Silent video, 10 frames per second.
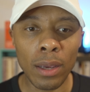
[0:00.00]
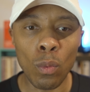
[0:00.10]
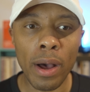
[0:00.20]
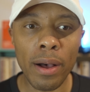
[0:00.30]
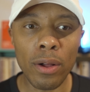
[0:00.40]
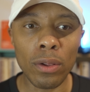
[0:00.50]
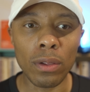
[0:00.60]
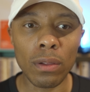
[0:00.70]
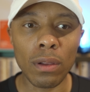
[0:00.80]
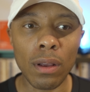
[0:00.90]
And
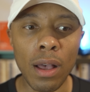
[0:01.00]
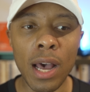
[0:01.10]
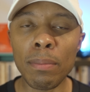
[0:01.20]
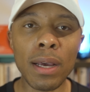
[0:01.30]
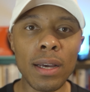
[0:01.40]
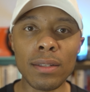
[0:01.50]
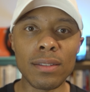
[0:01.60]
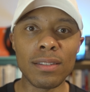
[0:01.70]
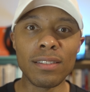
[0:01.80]
while I'm not,